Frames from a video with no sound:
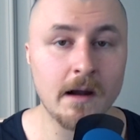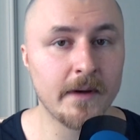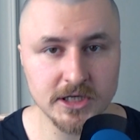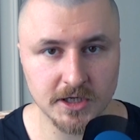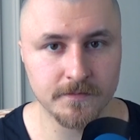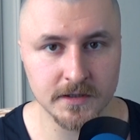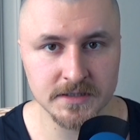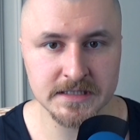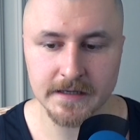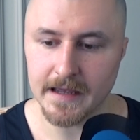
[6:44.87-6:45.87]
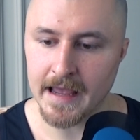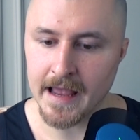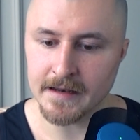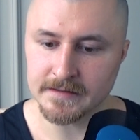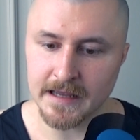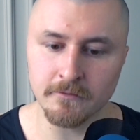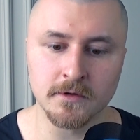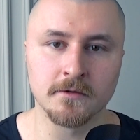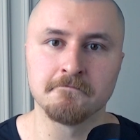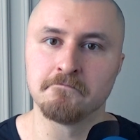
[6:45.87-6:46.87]
are magic pills and they
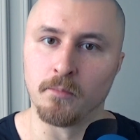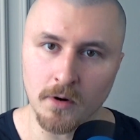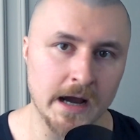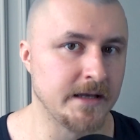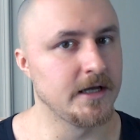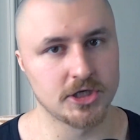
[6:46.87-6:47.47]
will buy this